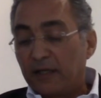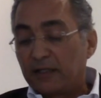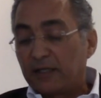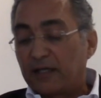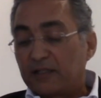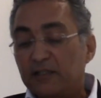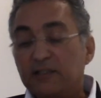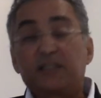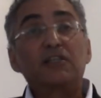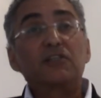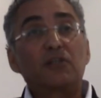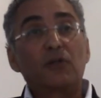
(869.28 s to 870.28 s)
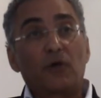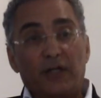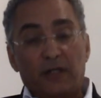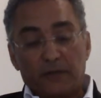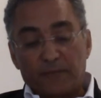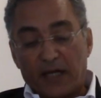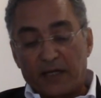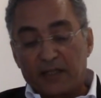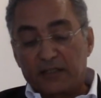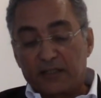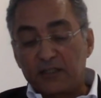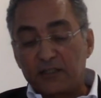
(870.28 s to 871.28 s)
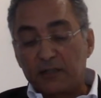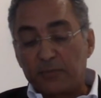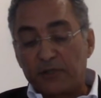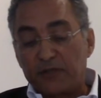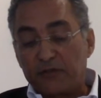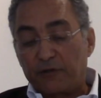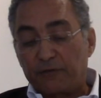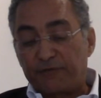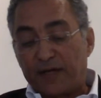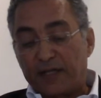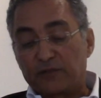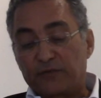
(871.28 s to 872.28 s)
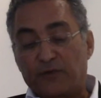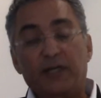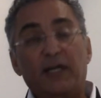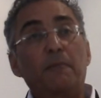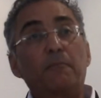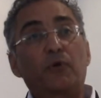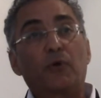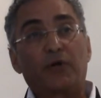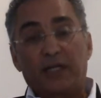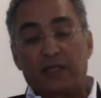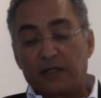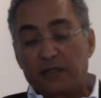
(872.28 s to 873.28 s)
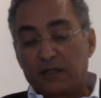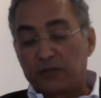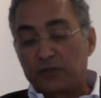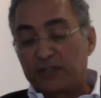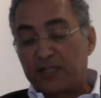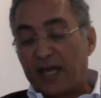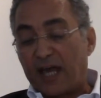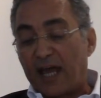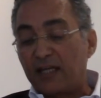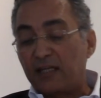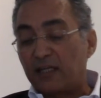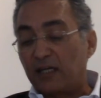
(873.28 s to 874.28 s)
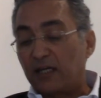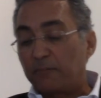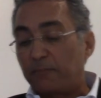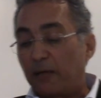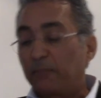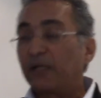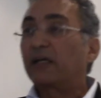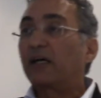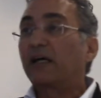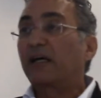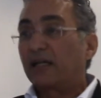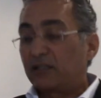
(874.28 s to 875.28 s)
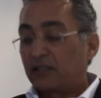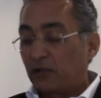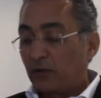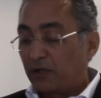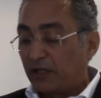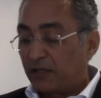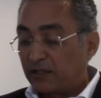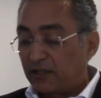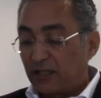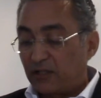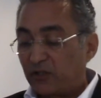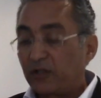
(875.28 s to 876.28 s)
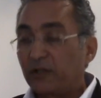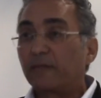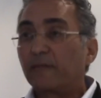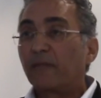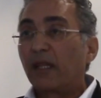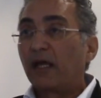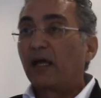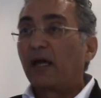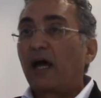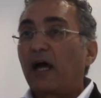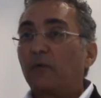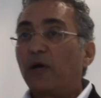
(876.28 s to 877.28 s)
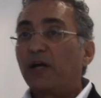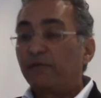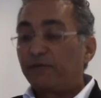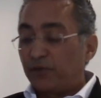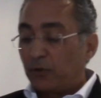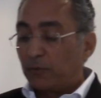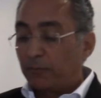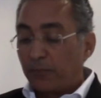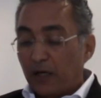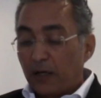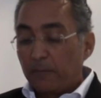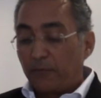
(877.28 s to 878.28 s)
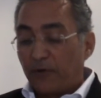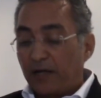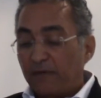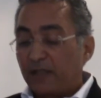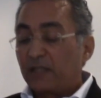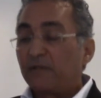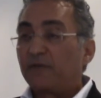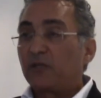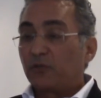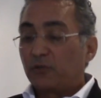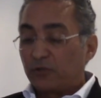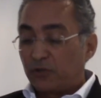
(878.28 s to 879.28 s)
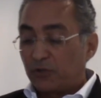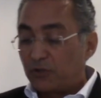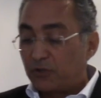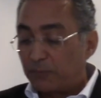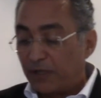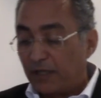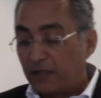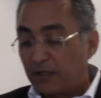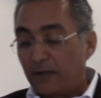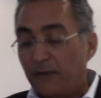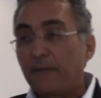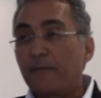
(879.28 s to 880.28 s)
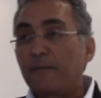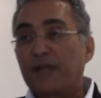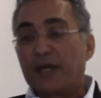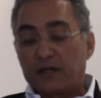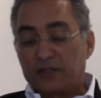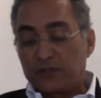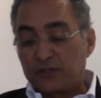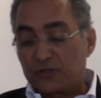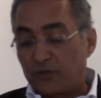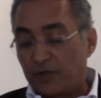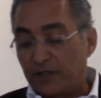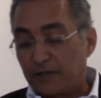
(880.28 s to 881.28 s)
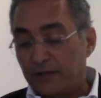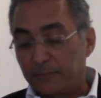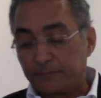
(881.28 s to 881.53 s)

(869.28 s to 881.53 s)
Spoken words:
that it's a disloyal and a disciplinary offence for an employee to say anything in public against the organisation. And when a few brave individuals do speak, they are destroyed.